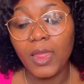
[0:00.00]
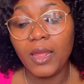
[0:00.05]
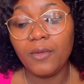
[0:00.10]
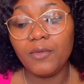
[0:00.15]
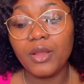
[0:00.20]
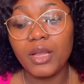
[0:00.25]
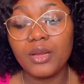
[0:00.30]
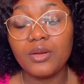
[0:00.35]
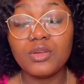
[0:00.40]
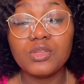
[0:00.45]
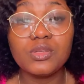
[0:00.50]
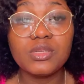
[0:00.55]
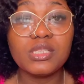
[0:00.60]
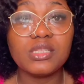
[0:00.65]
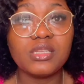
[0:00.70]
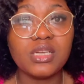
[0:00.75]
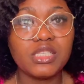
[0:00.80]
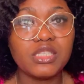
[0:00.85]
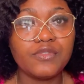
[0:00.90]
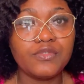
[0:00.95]
You can also
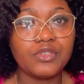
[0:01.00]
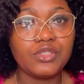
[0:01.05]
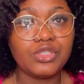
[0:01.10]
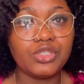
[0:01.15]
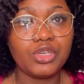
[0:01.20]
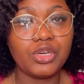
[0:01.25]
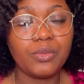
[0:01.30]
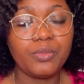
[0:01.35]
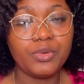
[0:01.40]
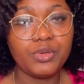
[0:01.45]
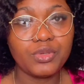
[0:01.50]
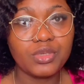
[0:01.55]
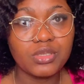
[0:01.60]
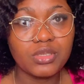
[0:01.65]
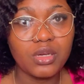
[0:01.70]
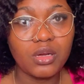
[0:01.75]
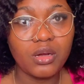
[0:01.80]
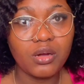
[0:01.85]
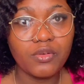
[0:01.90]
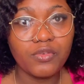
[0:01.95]
search for job
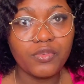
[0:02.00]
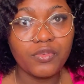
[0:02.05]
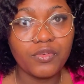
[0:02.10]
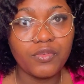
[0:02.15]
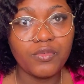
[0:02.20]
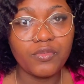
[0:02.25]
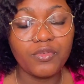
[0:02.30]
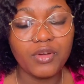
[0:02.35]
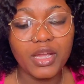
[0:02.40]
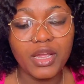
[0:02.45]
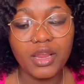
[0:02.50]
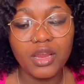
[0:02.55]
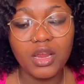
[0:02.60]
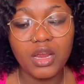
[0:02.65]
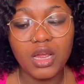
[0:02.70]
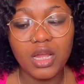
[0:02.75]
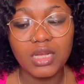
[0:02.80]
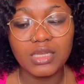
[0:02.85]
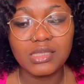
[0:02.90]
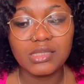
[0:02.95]
yourself
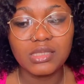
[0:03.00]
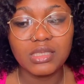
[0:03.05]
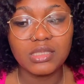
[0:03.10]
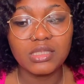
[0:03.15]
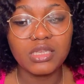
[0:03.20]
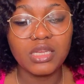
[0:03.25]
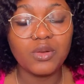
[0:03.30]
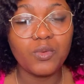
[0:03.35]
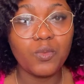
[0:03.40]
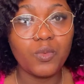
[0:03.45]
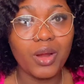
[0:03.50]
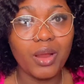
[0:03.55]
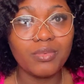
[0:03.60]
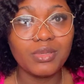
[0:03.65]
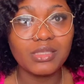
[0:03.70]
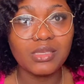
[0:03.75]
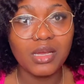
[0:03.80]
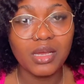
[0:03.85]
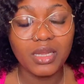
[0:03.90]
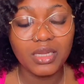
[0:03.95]
via certain
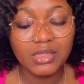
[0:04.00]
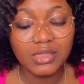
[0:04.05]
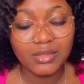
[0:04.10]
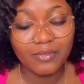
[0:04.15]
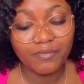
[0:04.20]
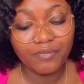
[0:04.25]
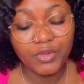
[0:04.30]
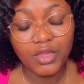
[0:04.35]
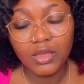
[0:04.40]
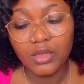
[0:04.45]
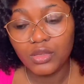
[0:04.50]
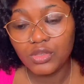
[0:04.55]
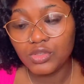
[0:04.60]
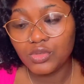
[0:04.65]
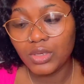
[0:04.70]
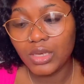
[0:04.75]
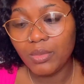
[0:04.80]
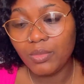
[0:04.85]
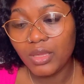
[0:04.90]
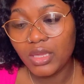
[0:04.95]
websites.
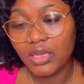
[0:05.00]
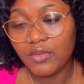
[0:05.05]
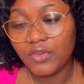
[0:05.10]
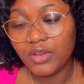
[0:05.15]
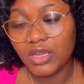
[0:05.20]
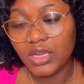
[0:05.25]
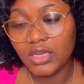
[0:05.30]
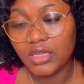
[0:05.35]
So let me give you the